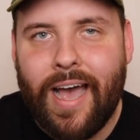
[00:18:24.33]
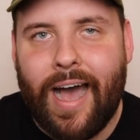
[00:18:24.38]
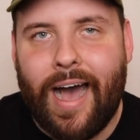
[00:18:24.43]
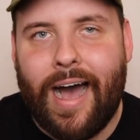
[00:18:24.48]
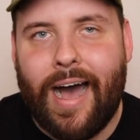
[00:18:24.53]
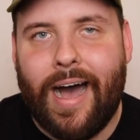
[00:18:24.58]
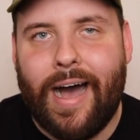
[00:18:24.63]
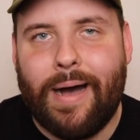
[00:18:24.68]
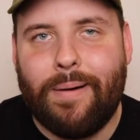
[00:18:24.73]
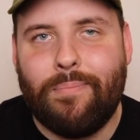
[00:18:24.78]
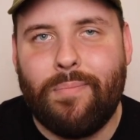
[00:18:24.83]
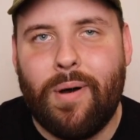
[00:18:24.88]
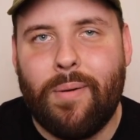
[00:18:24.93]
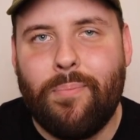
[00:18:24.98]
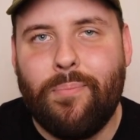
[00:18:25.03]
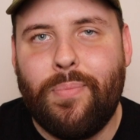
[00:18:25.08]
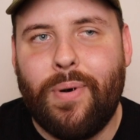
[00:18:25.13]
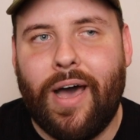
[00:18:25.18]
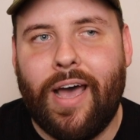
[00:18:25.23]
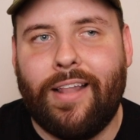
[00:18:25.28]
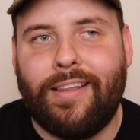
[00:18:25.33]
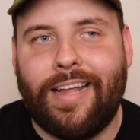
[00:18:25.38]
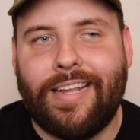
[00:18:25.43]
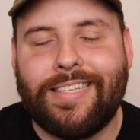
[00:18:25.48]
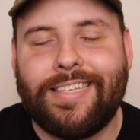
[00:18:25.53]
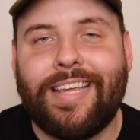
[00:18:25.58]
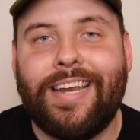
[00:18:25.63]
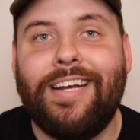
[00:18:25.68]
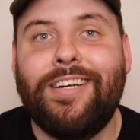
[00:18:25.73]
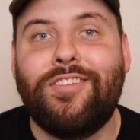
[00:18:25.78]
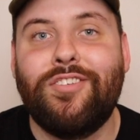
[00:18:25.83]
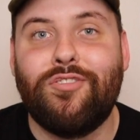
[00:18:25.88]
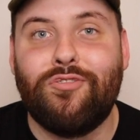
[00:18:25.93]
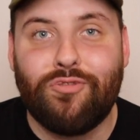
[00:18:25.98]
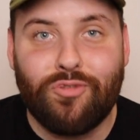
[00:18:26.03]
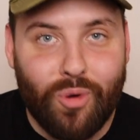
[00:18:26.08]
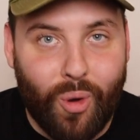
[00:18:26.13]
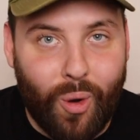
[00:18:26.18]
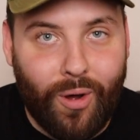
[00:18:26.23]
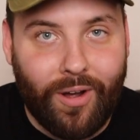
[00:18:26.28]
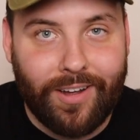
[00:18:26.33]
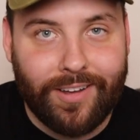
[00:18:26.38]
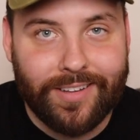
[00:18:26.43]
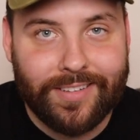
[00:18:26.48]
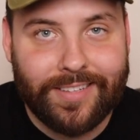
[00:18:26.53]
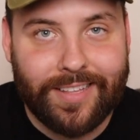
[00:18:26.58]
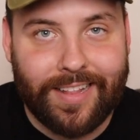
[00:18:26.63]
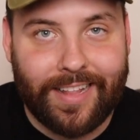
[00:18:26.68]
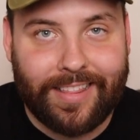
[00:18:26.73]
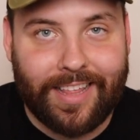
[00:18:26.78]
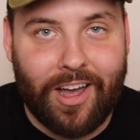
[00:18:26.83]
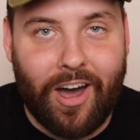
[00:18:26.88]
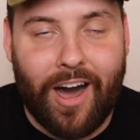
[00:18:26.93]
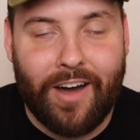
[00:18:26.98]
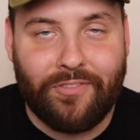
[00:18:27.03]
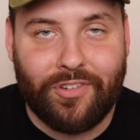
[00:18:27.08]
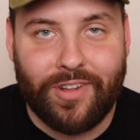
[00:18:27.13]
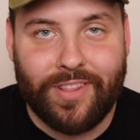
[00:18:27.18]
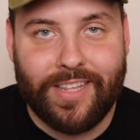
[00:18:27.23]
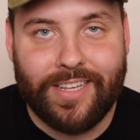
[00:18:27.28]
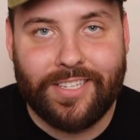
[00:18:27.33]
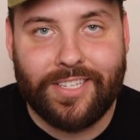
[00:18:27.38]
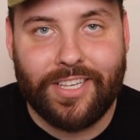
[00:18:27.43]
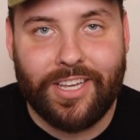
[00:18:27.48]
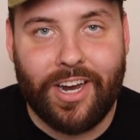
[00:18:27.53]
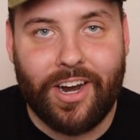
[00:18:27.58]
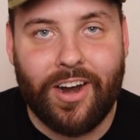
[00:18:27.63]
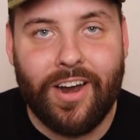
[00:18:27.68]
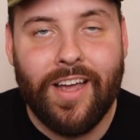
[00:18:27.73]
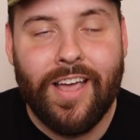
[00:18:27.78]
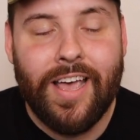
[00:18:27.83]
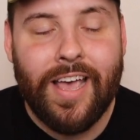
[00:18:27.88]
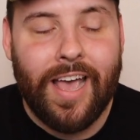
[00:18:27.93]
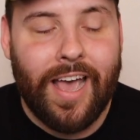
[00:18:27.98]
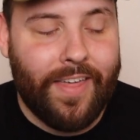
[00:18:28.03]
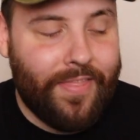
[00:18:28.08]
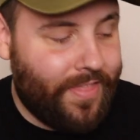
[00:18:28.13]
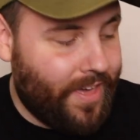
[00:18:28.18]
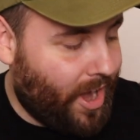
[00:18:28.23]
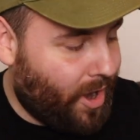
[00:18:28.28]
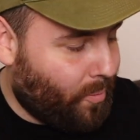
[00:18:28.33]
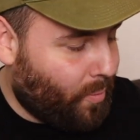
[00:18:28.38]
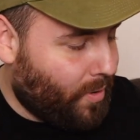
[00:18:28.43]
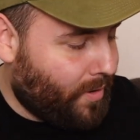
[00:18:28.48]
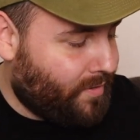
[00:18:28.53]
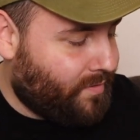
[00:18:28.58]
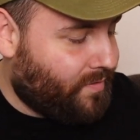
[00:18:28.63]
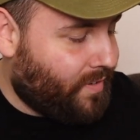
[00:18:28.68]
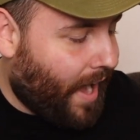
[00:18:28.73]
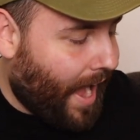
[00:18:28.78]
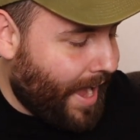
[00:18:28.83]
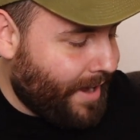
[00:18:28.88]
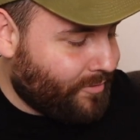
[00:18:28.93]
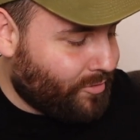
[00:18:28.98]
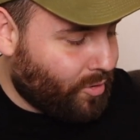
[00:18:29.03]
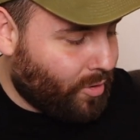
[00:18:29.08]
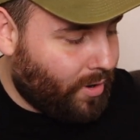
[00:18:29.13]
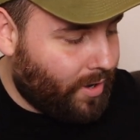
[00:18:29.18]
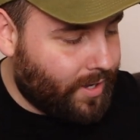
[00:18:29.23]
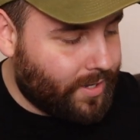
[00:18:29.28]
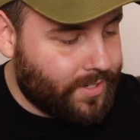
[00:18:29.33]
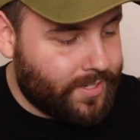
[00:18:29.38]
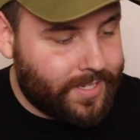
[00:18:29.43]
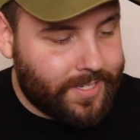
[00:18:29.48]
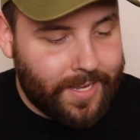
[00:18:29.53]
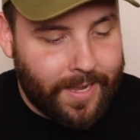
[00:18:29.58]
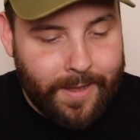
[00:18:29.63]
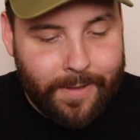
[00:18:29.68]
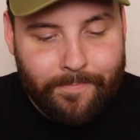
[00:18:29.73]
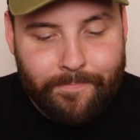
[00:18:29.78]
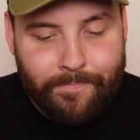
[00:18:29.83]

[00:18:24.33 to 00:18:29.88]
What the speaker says: But let's get into the roles that they offered this year. There were 5 roles.